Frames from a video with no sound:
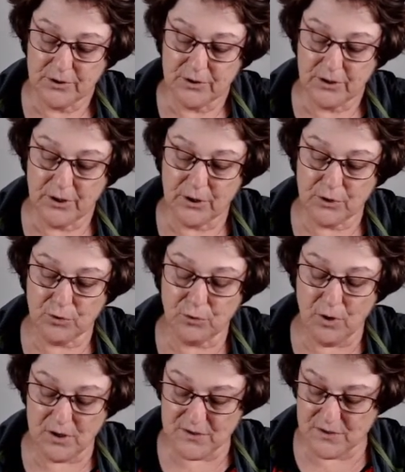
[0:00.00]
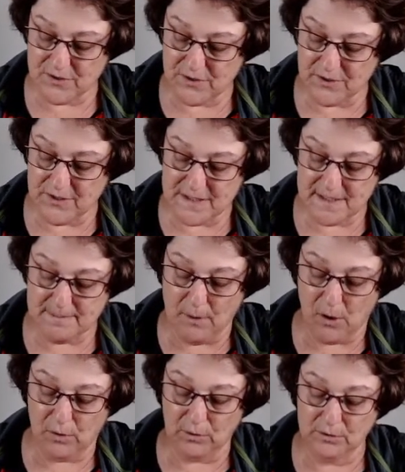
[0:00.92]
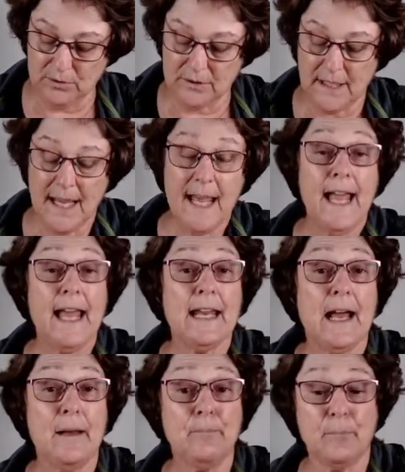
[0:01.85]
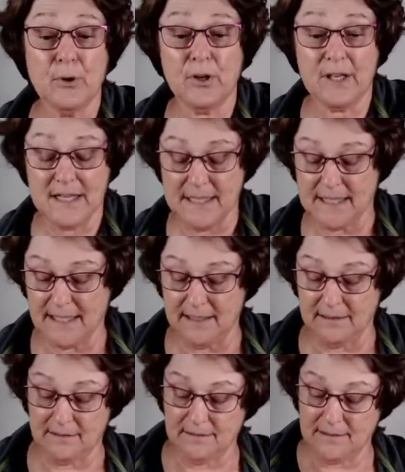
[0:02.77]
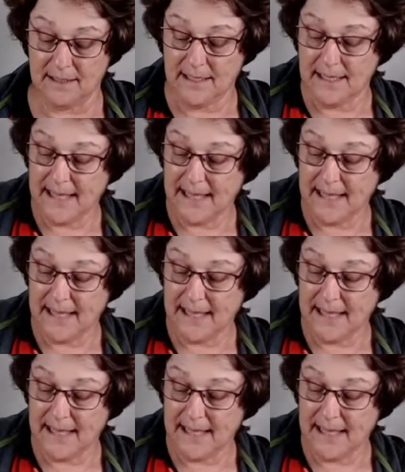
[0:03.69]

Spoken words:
across this mold and I put it in the kiln